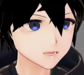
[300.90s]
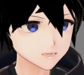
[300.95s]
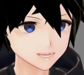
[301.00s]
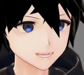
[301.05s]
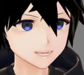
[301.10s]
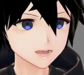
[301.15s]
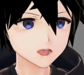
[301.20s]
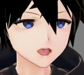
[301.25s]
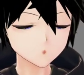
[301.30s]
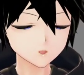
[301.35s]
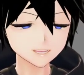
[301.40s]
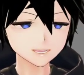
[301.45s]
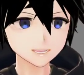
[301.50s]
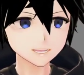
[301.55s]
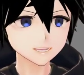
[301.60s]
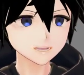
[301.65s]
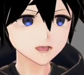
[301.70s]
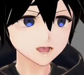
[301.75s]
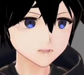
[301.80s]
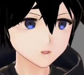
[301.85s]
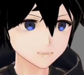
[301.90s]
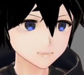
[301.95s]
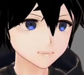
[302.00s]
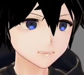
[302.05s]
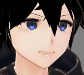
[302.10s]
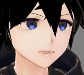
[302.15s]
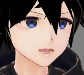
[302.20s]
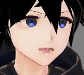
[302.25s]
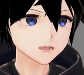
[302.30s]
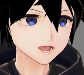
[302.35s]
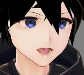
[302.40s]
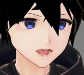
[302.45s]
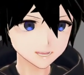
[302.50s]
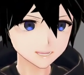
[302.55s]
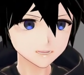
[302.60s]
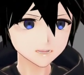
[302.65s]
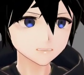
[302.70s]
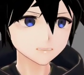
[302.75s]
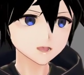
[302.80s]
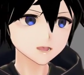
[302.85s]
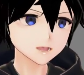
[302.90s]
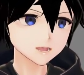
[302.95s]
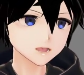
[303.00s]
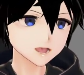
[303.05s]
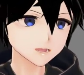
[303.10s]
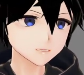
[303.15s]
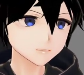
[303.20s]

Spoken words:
where it can see your hands moving,